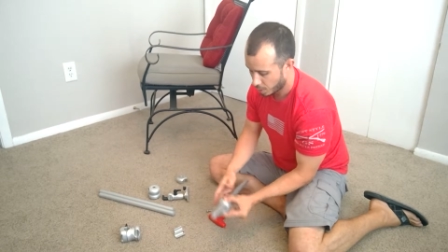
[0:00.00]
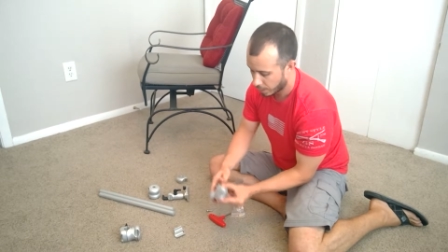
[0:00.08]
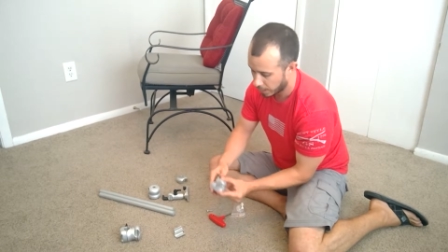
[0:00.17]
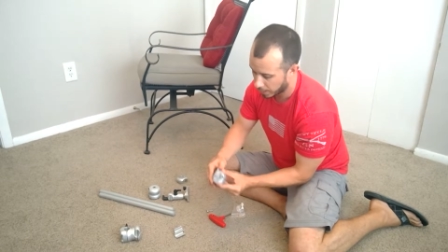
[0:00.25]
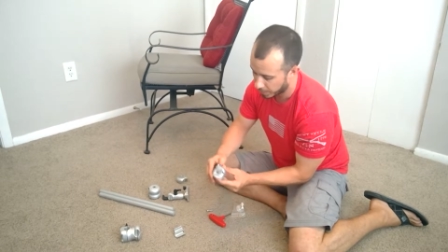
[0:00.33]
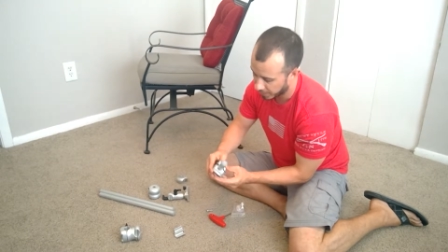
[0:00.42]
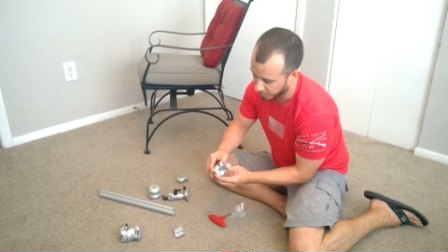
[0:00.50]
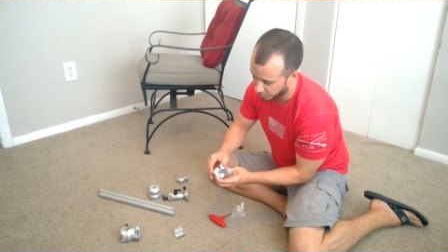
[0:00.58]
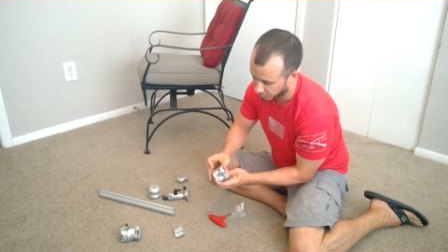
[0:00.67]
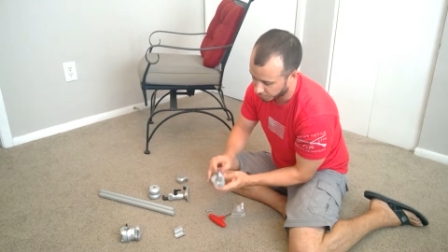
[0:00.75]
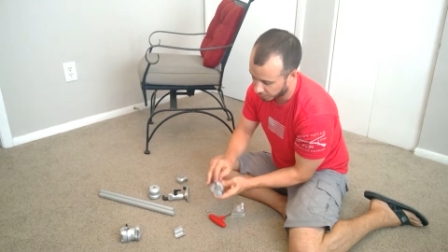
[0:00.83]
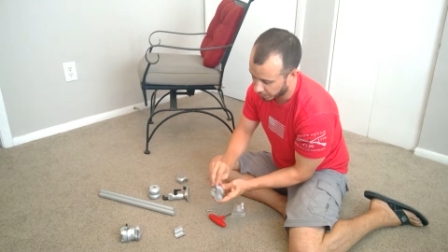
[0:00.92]
And as
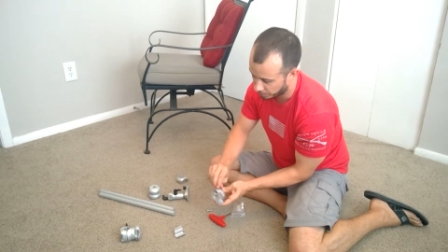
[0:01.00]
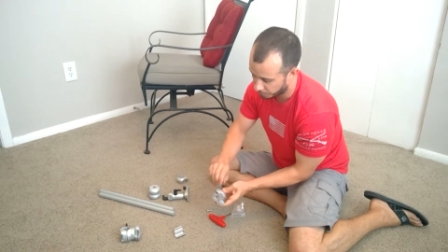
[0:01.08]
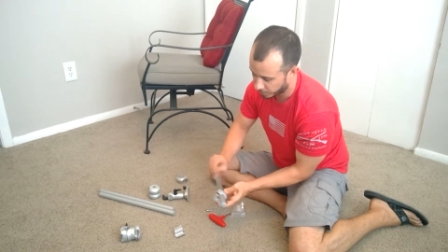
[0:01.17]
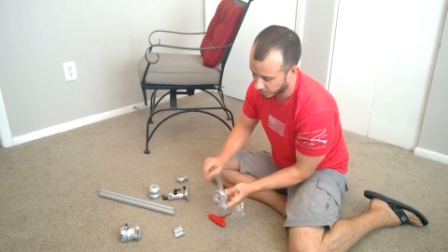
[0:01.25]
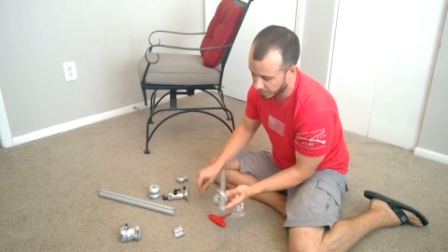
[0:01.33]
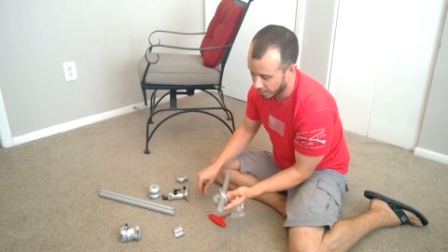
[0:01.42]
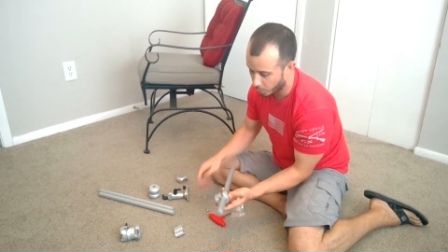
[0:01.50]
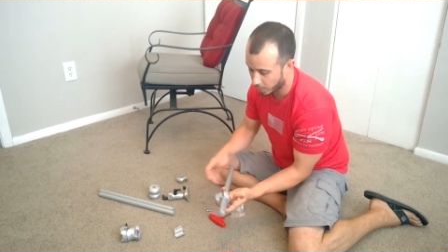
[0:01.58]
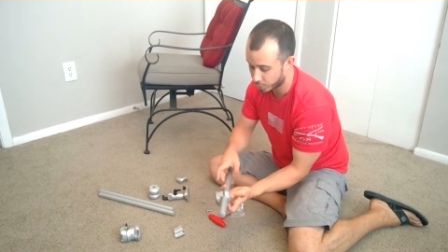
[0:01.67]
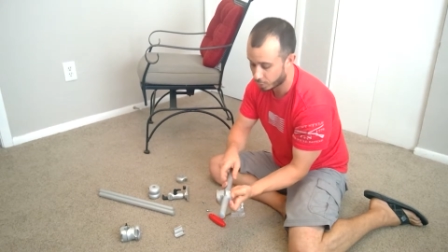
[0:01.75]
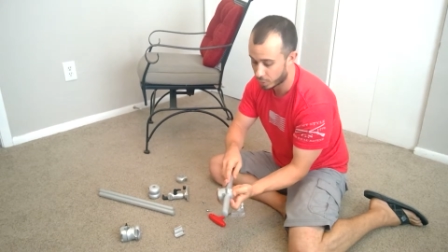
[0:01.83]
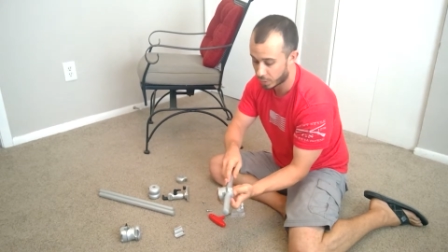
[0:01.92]
you'll see, now when I
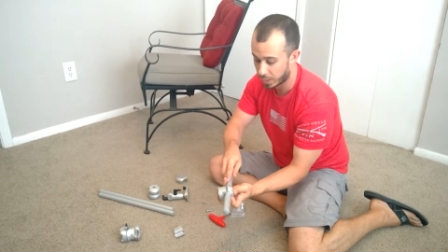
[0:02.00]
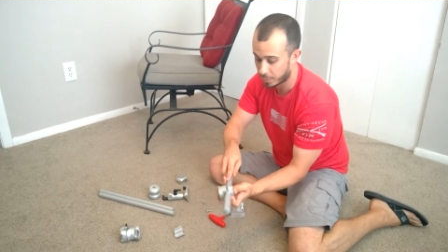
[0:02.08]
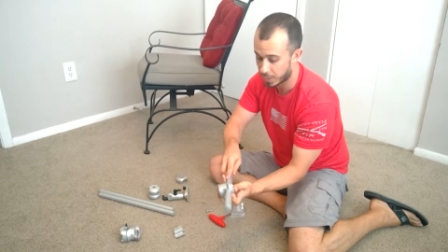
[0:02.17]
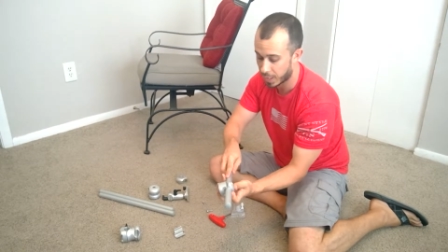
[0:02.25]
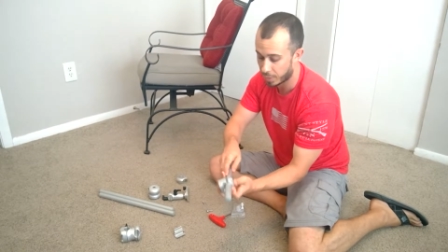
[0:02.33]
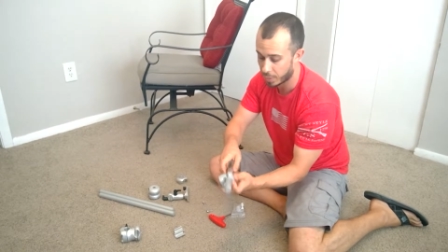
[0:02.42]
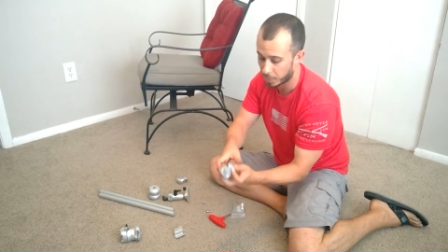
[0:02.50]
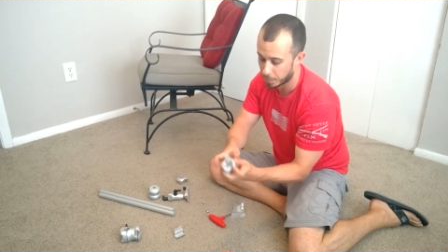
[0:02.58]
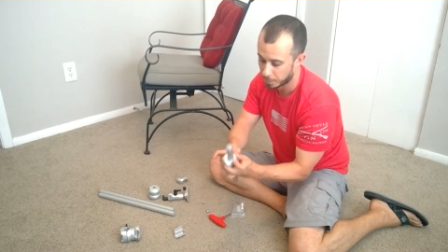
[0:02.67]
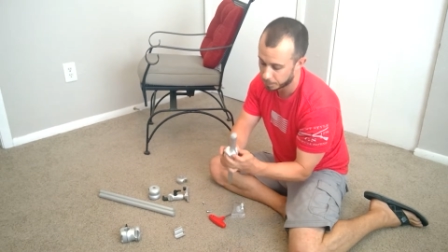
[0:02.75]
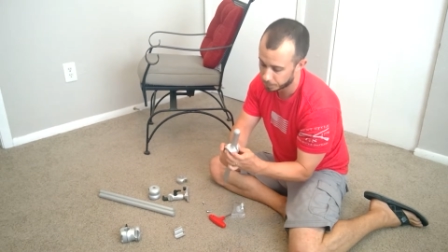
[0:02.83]
start to clamp together,